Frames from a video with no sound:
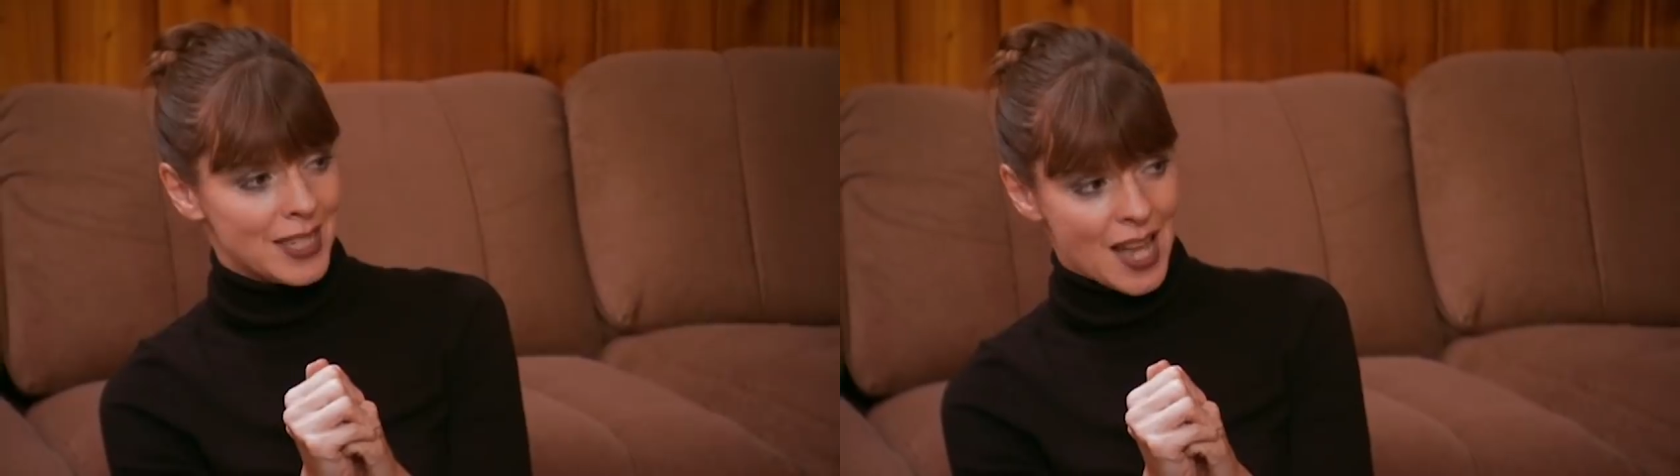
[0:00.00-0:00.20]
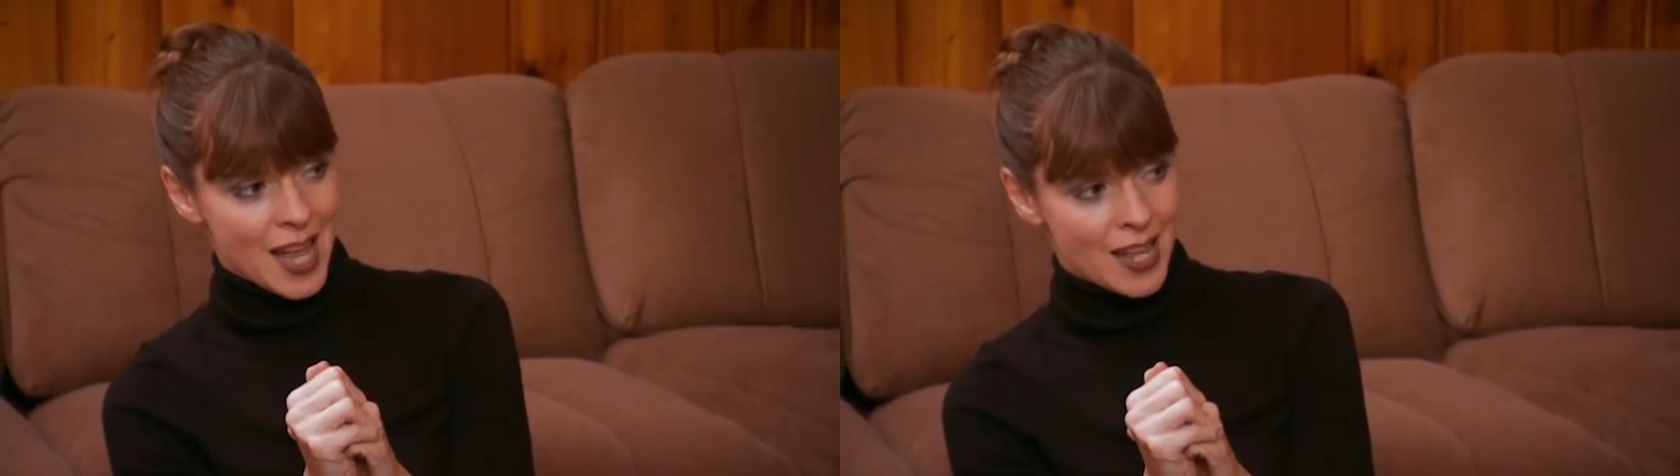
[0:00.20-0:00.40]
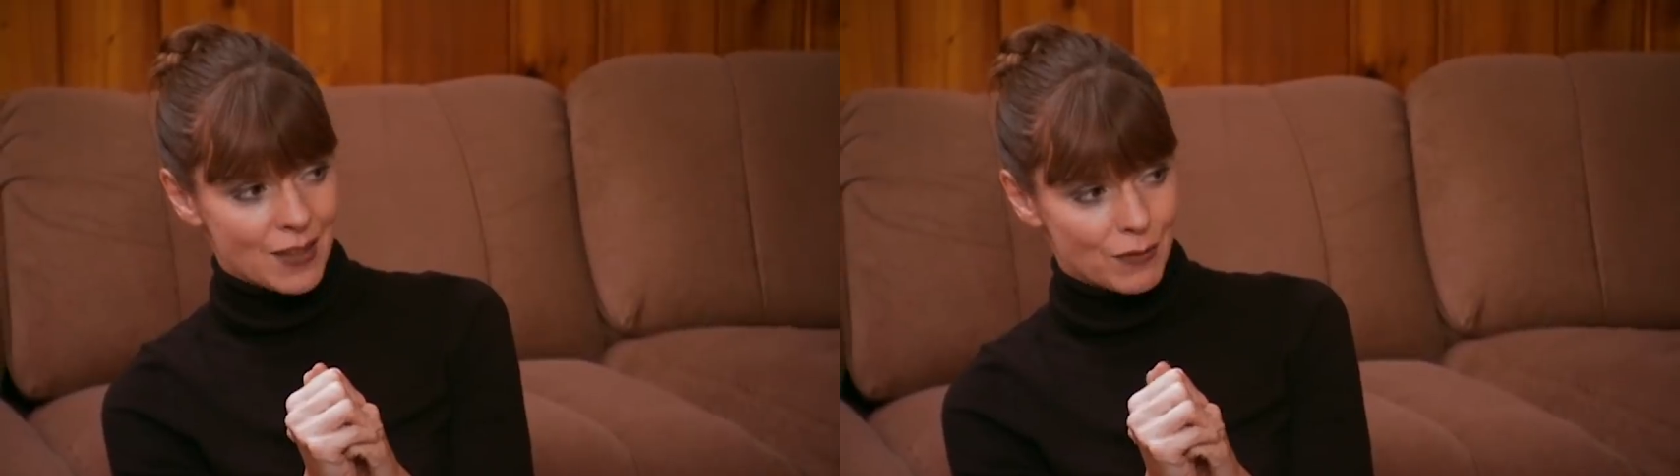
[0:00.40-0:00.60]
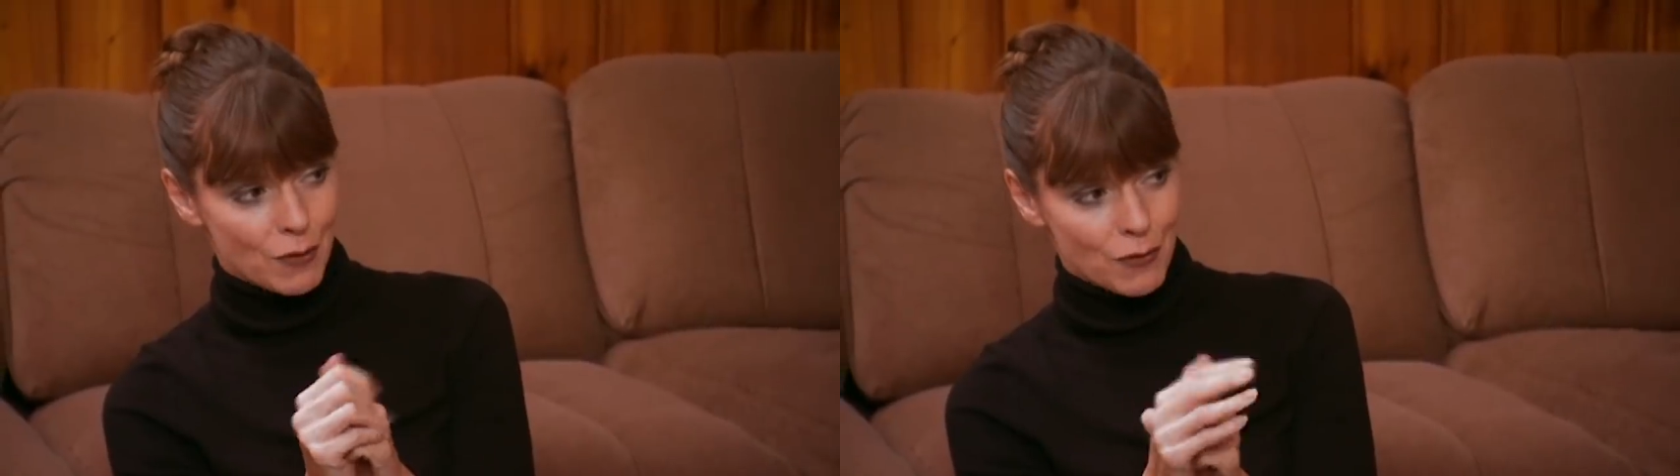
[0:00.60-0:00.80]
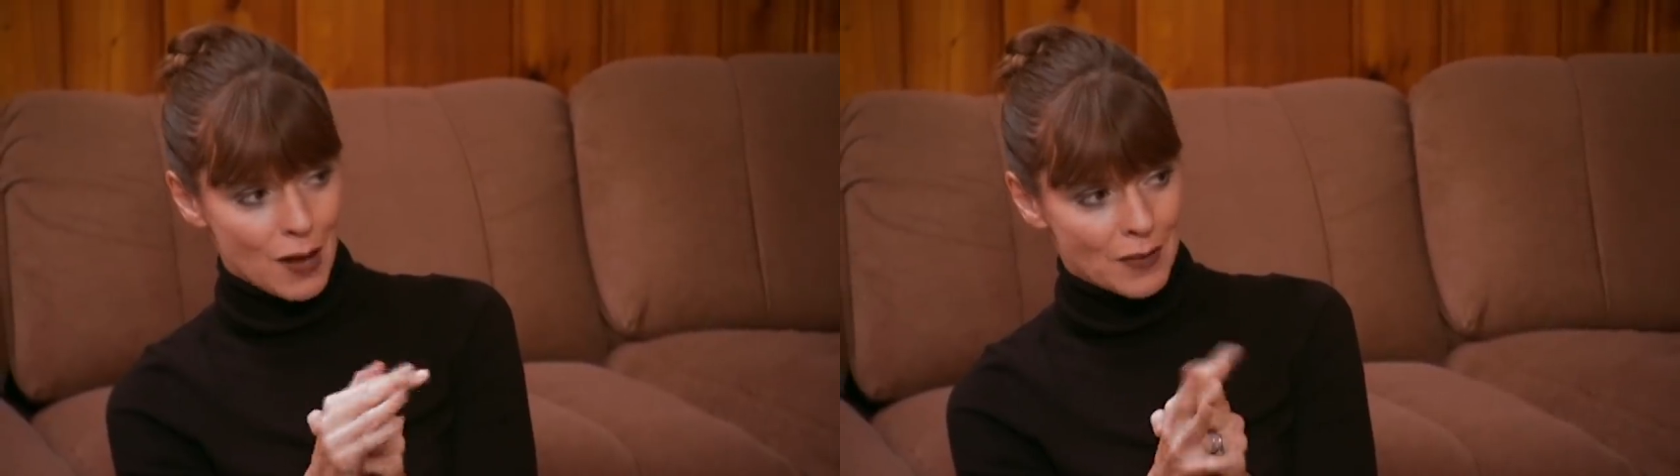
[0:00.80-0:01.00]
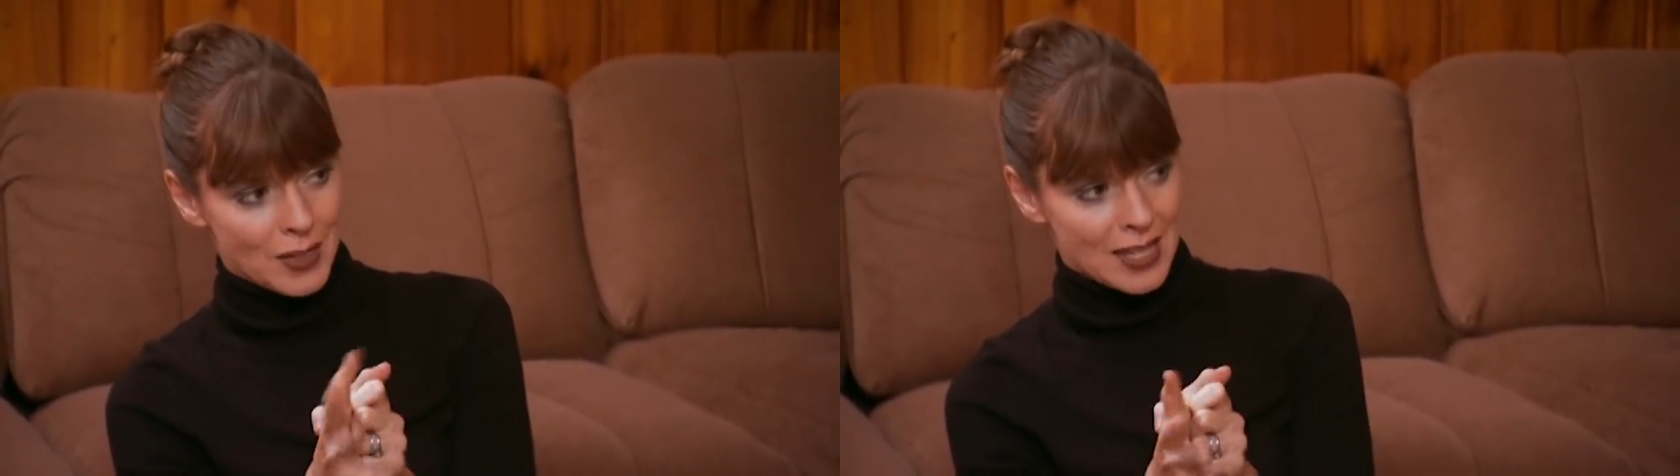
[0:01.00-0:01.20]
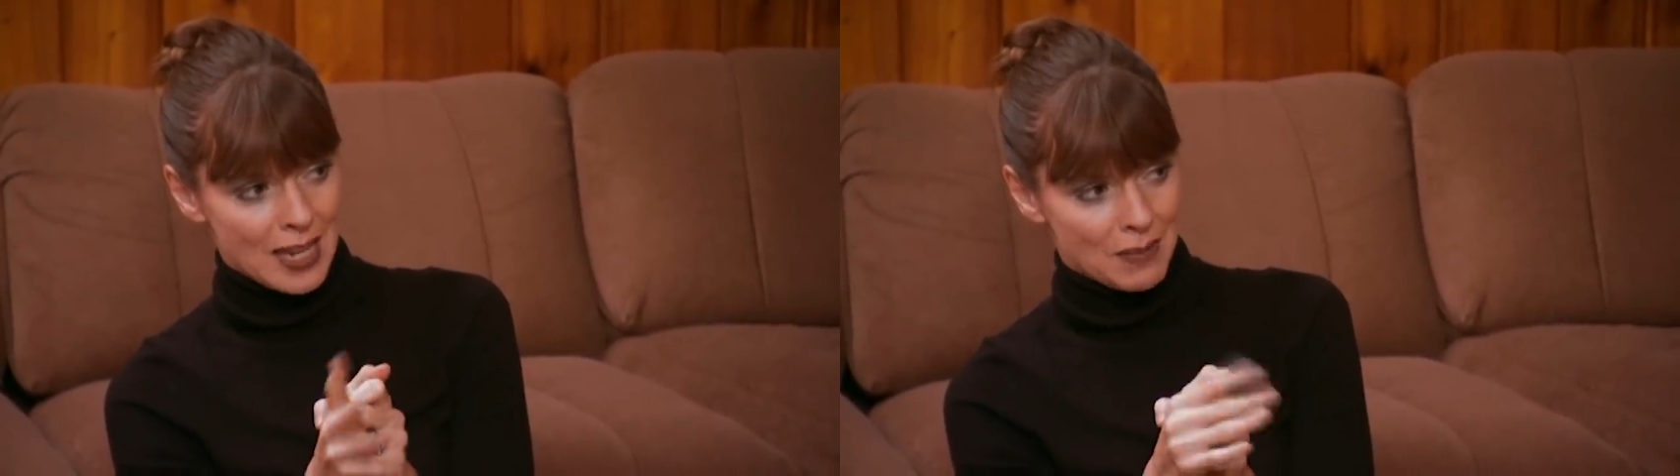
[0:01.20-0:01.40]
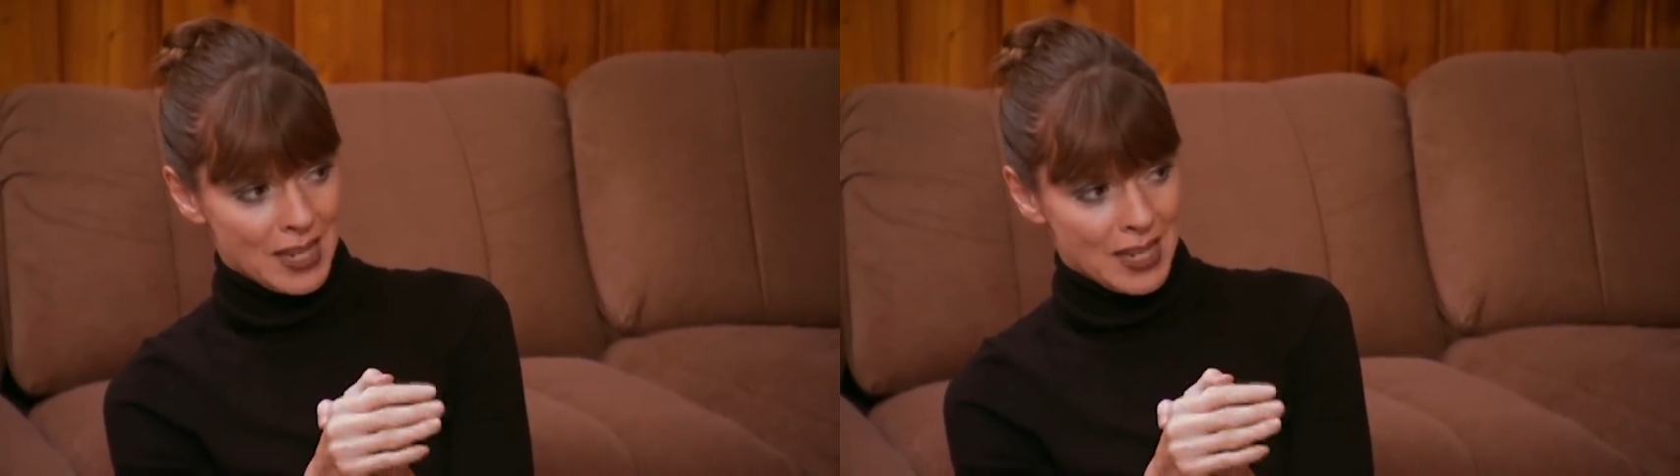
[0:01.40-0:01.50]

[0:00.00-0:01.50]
a day for five to